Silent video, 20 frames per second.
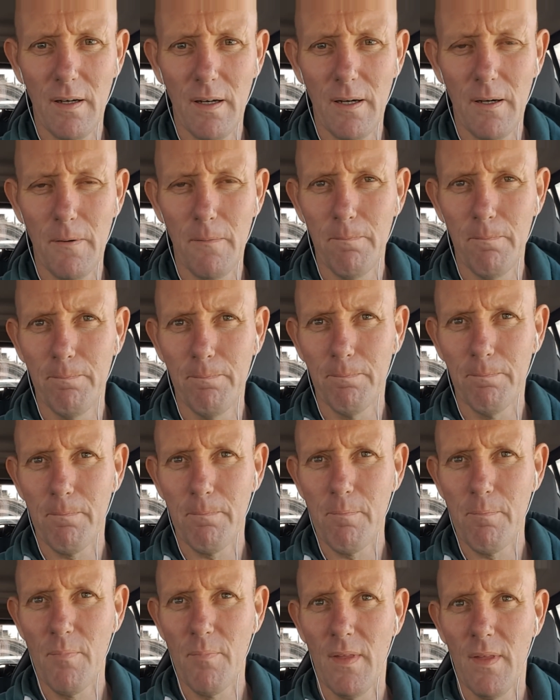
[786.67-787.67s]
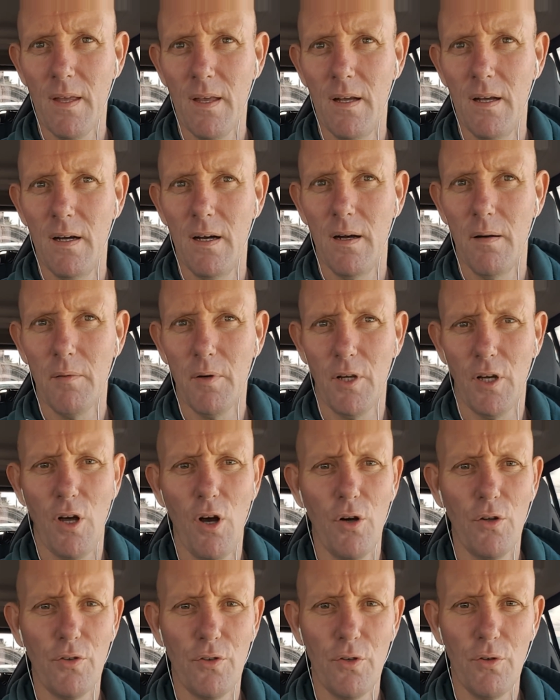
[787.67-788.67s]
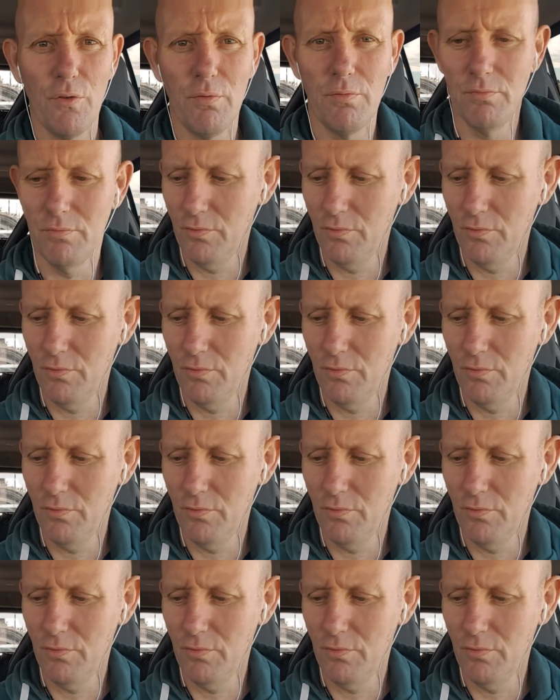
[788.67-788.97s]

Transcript: Um, gonna go and do